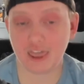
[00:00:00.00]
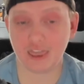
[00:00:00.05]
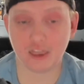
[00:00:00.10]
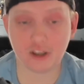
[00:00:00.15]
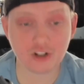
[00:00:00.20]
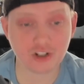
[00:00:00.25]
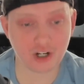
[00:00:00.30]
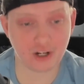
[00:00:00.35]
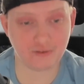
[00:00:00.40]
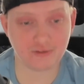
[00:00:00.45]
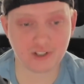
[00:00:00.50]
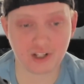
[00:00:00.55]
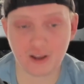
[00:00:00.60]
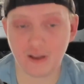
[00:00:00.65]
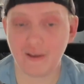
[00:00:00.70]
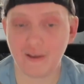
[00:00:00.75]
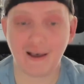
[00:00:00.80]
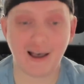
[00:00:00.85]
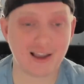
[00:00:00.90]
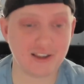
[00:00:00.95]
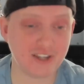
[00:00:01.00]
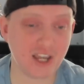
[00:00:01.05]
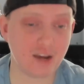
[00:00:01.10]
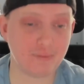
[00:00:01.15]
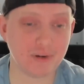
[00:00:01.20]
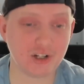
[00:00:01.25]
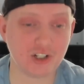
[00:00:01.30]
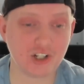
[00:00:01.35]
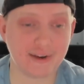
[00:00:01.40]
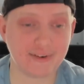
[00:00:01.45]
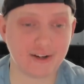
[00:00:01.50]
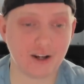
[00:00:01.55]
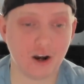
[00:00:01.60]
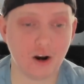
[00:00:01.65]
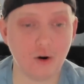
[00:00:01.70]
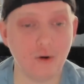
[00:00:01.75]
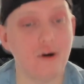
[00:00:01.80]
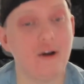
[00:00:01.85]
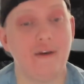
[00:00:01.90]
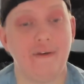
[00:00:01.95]
the Chiefs. Isaiah
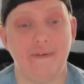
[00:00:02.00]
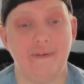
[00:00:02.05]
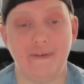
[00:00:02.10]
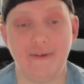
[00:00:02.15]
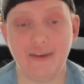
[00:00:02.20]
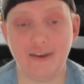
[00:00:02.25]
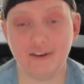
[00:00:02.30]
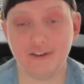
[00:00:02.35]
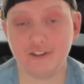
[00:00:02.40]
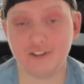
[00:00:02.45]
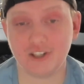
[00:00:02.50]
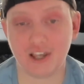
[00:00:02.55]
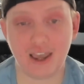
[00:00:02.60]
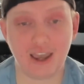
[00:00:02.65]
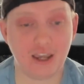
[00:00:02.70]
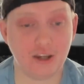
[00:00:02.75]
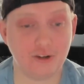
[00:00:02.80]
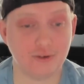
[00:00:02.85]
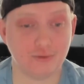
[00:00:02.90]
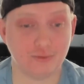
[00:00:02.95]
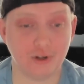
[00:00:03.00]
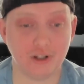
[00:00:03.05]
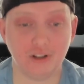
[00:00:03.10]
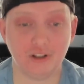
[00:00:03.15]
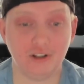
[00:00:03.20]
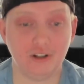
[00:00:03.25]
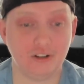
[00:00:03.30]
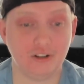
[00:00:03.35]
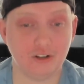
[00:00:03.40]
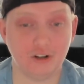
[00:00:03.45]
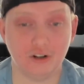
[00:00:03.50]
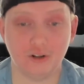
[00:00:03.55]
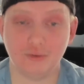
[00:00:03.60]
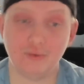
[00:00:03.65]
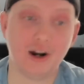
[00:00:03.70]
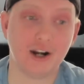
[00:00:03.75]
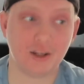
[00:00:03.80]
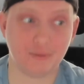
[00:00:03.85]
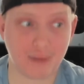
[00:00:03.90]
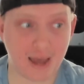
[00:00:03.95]
Pacheco is a really good
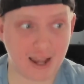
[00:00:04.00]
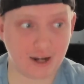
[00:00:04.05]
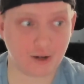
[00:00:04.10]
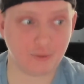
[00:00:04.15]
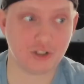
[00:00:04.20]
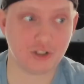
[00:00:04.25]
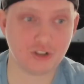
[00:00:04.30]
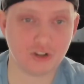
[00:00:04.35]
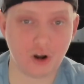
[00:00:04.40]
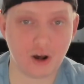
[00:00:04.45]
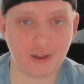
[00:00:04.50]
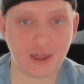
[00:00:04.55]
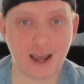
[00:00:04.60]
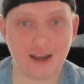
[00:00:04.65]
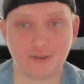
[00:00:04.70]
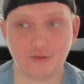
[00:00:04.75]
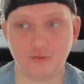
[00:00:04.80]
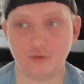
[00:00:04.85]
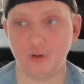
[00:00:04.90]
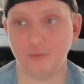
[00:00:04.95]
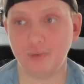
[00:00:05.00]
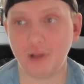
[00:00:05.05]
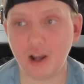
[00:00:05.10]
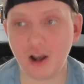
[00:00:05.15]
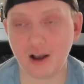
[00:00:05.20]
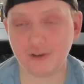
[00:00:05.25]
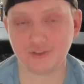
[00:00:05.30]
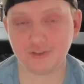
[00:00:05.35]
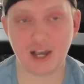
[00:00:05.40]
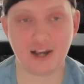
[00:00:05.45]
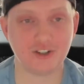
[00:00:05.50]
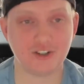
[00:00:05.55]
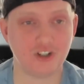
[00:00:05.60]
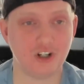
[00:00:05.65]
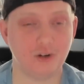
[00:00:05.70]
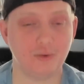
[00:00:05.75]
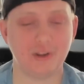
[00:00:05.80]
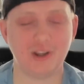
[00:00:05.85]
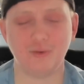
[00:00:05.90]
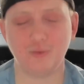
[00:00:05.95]
running back. We saw that through the playoffs last
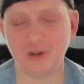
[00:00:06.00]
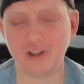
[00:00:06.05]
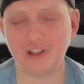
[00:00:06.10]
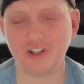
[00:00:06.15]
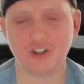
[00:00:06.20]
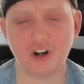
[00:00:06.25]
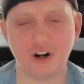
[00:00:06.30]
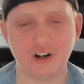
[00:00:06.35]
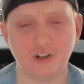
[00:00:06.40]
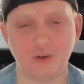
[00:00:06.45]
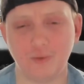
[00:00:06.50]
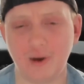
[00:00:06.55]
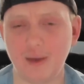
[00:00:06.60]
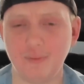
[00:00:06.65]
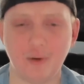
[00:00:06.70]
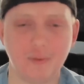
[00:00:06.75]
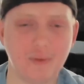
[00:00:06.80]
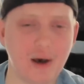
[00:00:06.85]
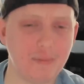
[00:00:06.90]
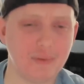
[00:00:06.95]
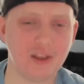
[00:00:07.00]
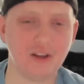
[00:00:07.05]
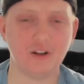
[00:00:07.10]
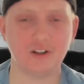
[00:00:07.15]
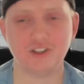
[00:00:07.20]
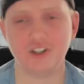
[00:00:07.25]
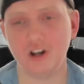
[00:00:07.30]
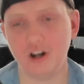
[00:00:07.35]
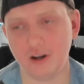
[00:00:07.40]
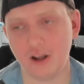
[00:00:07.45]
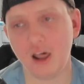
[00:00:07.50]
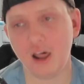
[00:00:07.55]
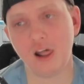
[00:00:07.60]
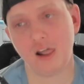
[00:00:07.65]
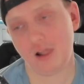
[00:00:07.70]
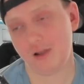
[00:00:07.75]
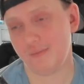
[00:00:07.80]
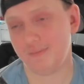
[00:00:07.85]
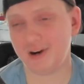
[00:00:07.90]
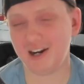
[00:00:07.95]
year when they really started to ramp him up. He looks good,
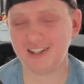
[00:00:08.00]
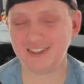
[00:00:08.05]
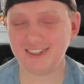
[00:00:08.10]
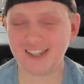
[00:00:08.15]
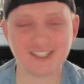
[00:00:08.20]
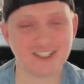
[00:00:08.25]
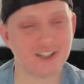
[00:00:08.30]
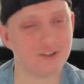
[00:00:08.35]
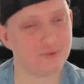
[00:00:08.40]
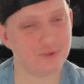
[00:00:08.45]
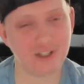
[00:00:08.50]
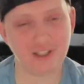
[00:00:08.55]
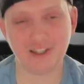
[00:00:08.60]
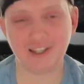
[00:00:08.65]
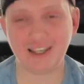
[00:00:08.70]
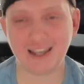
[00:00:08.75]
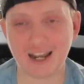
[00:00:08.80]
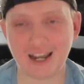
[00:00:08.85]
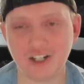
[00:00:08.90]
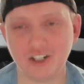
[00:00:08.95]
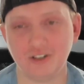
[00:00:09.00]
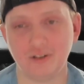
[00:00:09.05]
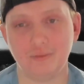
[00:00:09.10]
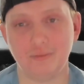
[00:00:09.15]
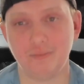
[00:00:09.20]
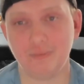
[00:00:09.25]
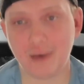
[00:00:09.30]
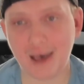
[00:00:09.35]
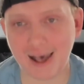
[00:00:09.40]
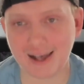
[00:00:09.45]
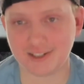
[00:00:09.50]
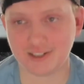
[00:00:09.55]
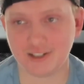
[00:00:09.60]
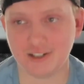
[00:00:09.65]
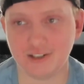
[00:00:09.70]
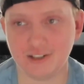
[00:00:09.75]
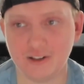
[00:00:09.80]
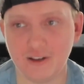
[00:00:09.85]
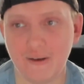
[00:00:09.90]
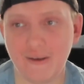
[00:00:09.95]
but he doesn't really catch
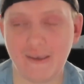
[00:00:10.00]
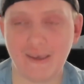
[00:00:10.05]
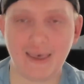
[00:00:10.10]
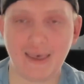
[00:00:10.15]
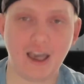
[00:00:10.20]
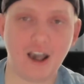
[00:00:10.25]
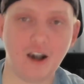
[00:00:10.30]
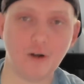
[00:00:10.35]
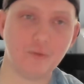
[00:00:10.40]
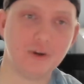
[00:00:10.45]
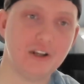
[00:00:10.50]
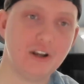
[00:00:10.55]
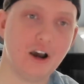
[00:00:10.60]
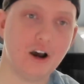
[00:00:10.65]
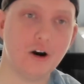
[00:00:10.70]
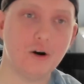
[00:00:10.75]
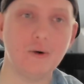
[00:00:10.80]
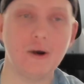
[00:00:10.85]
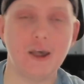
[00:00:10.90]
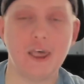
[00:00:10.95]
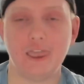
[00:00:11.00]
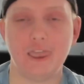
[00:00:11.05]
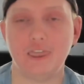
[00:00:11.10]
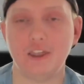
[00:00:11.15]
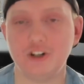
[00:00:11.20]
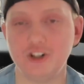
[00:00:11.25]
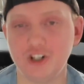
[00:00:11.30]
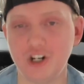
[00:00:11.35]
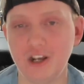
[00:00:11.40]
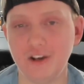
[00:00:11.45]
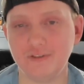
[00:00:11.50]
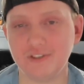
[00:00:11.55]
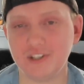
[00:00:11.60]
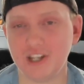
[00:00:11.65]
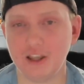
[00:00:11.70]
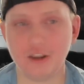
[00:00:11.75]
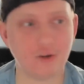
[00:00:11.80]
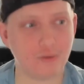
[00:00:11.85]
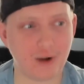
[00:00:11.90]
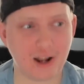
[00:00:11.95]
passes. And we know the Chiefs
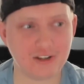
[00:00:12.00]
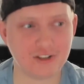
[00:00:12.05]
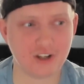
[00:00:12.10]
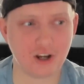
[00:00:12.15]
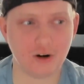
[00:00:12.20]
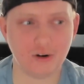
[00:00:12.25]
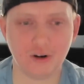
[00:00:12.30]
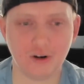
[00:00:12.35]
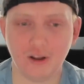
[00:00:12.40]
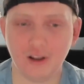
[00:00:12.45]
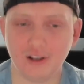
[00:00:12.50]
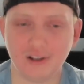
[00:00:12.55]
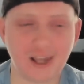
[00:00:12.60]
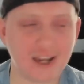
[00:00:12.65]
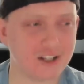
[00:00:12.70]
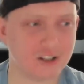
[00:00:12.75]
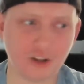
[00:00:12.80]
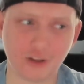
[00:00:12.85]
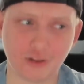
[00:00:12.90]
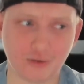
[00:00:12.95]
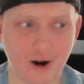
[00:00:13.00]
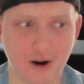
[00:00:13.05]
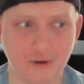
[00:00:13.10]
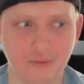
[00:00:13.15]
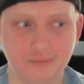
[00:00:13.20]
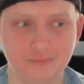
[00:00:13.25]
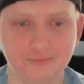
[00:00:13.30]
in the red zone like to throw,